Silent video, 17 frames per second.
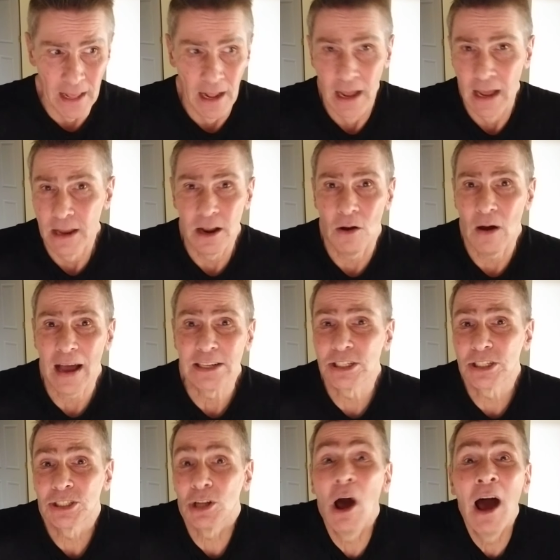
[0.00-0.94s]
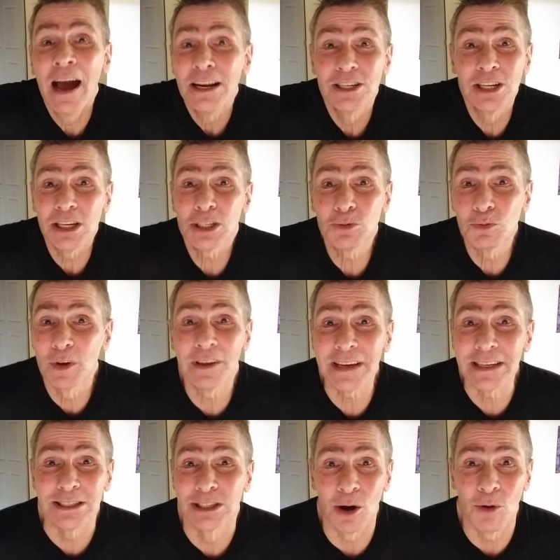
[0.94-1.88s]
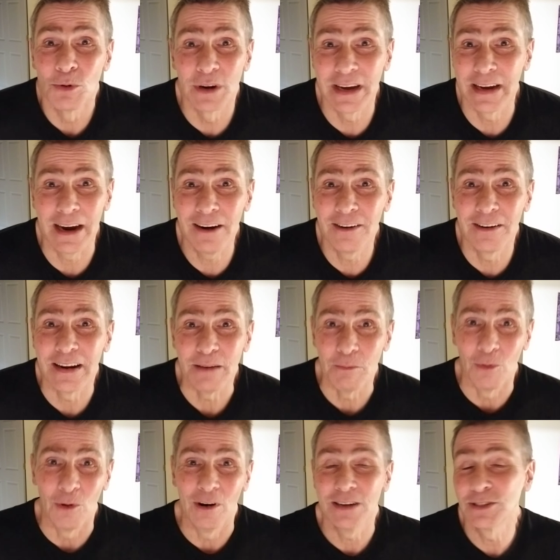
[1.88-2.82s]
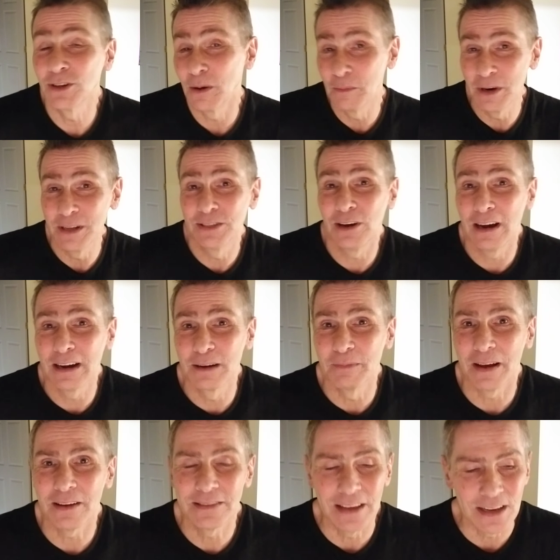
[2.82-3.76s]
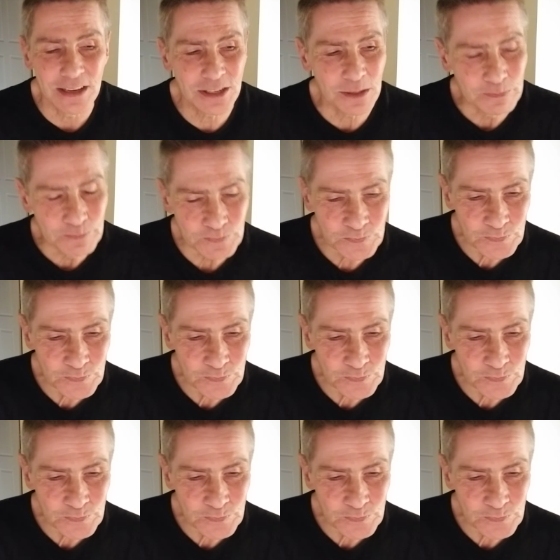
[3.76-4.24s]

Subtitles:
you know, I just really don't care anymore. So I'm going to talk about this.